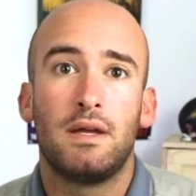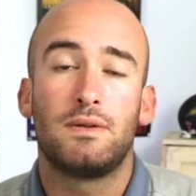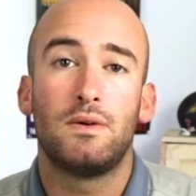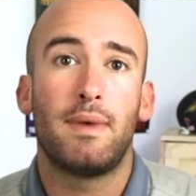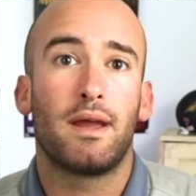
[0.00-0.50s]

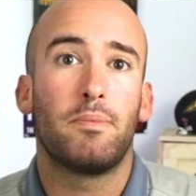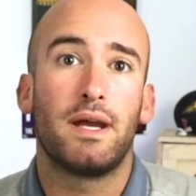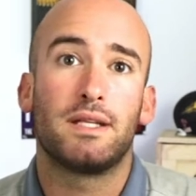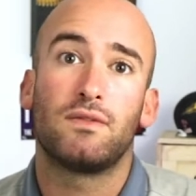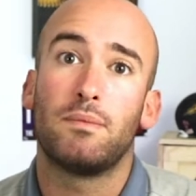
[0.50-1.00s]
2
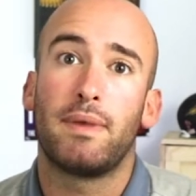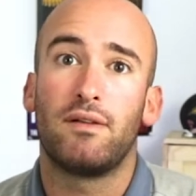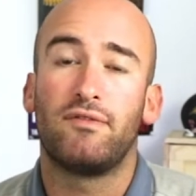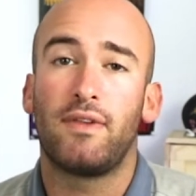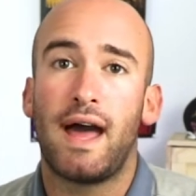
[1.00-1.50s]
megabytes of
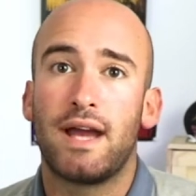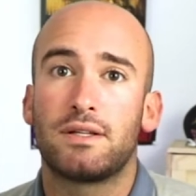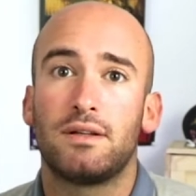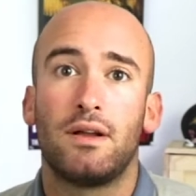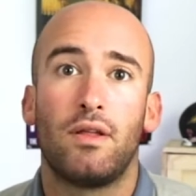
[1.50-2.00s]
embedded flash,